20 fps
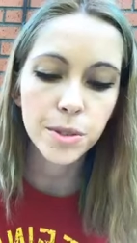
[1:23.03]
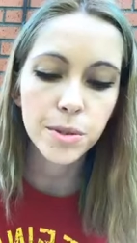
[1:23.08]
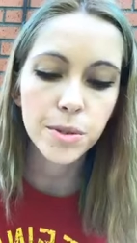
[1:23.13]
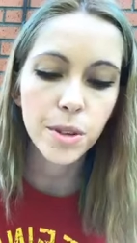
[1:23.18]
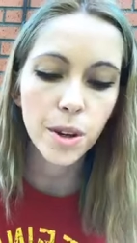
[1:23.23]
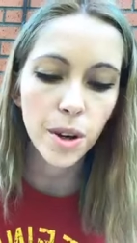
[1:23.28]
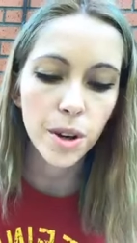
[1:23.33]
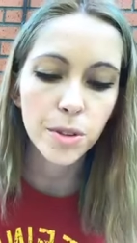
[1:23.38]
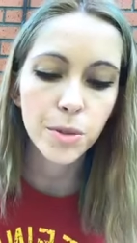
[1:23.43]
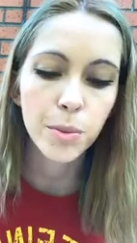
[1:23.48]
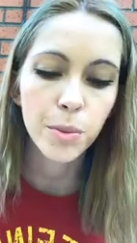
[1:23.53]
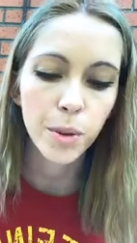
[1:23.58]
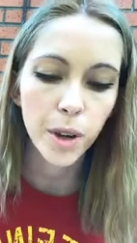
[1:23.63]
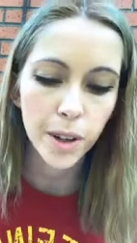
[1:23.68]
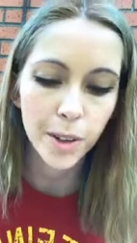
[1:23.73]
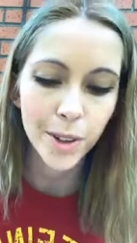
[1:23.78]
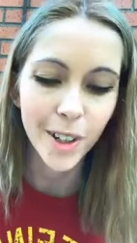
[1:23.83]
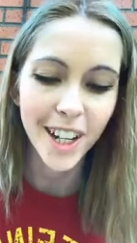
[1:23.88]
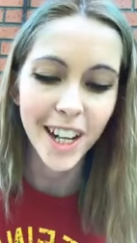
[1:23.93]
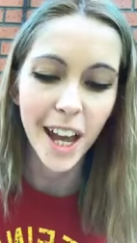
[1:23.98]
not
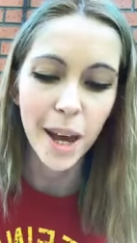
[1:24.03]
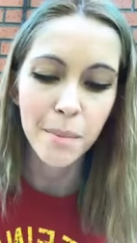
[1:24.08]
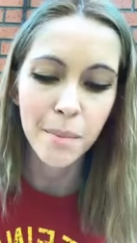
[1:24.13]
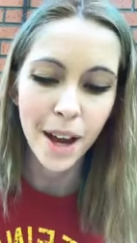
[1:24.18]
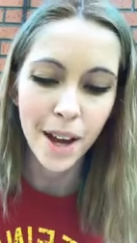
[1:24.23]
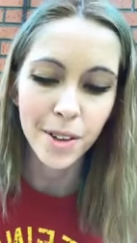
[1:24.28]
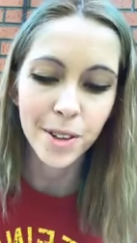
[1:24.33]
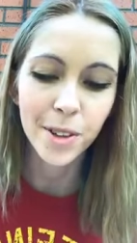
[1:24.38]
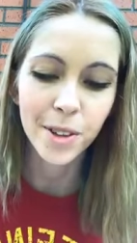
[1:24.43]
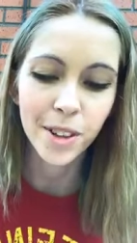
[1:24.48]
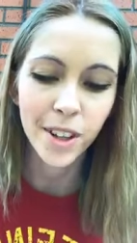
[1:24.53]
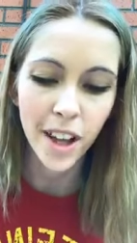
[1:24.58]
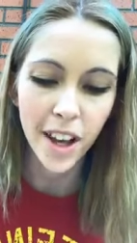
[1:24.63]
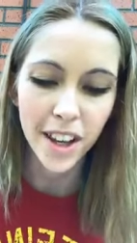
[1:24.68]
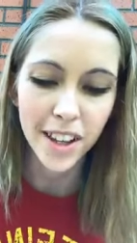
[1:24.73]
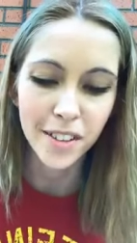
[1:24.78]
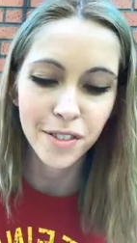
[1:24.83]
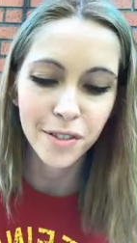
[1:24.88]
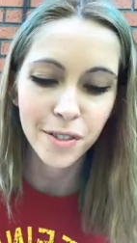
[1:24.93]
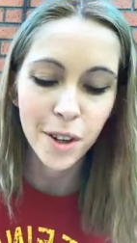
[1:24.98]
worry about your
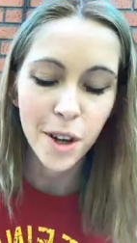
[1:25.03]
life,